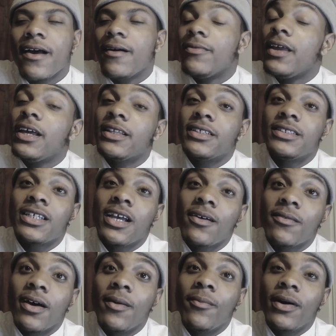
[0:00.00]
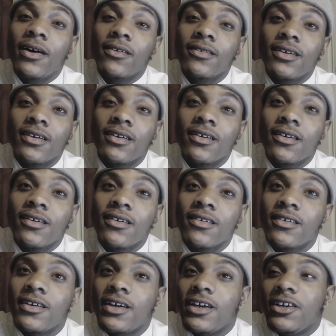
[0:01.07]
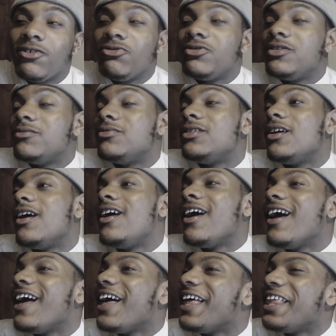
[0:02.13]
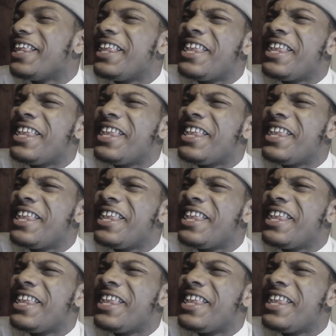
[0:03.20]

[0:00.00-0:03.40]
I'm not to say I'm not about nothing, y'all. You see what I'm saying?